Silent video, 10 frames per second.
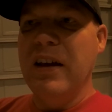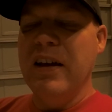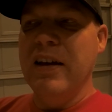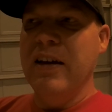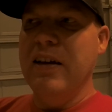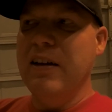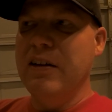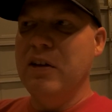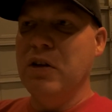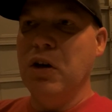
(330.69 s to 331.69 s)

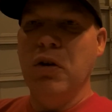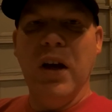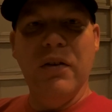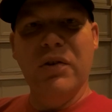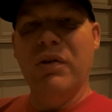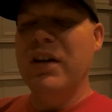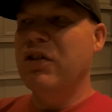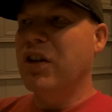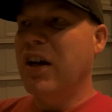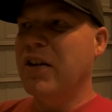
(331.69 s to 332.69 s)
and you have
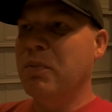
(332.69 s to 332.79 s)
screenshots,